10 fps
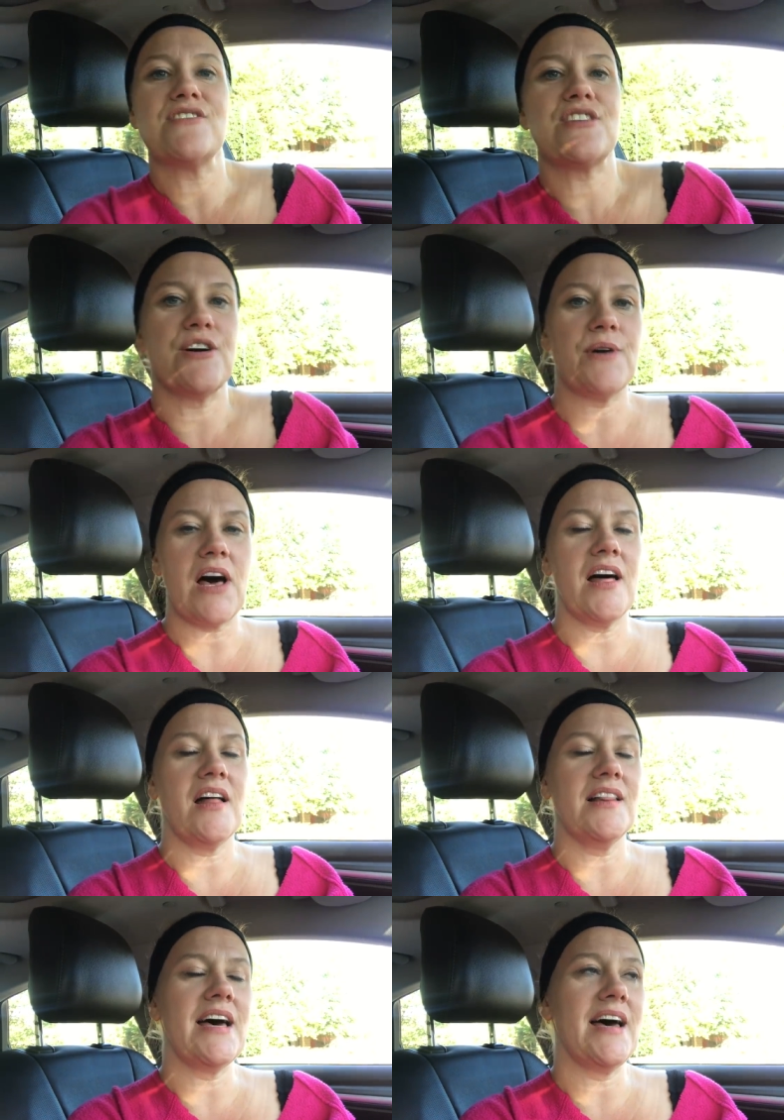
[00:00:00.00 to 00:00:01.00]
So
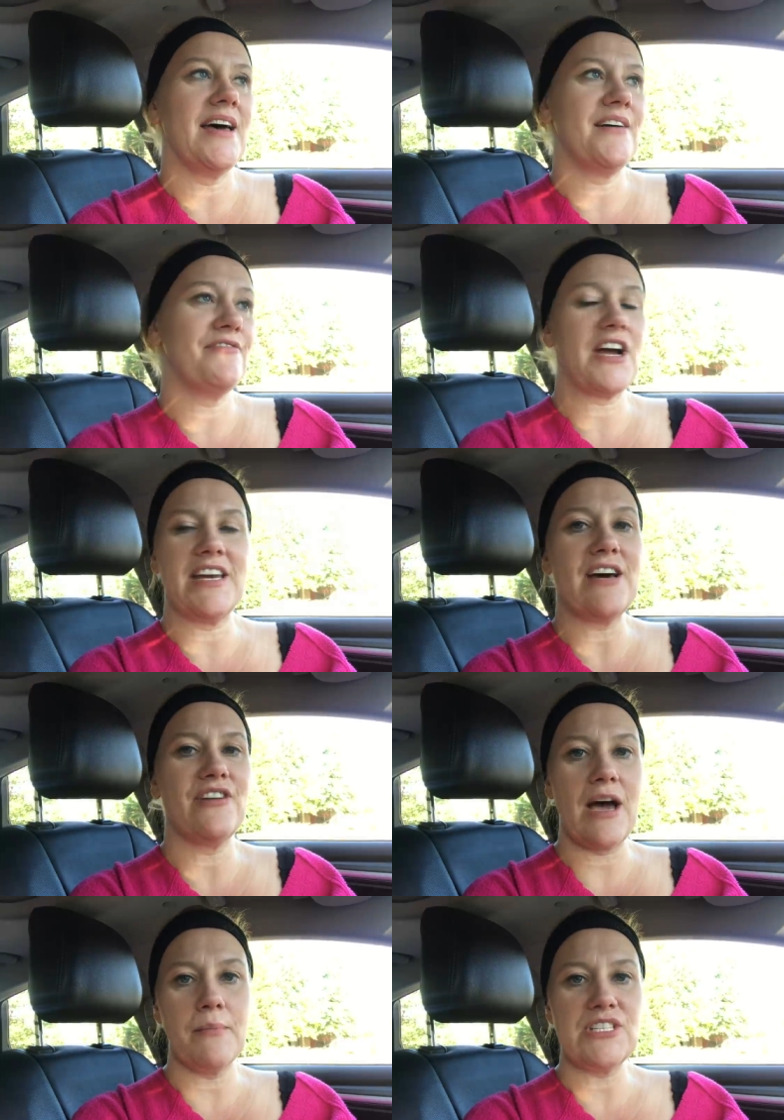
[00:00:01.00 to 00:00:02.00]
I'll uh, find
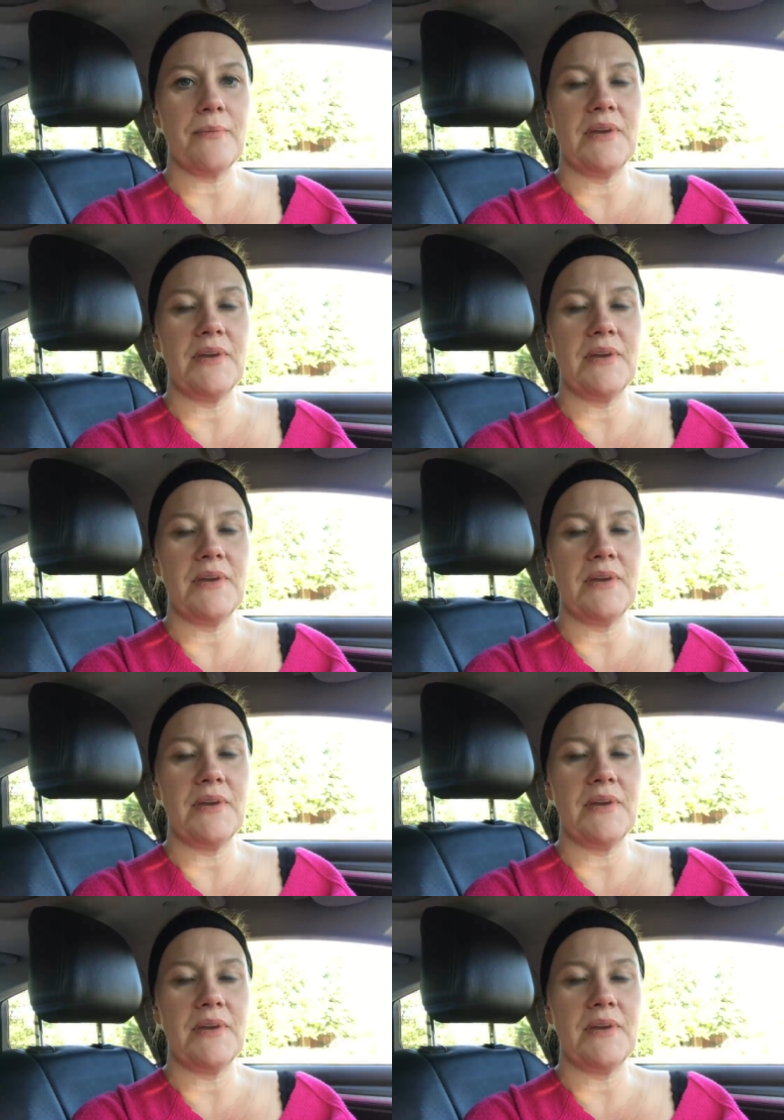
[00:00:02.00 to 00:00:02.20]
out how much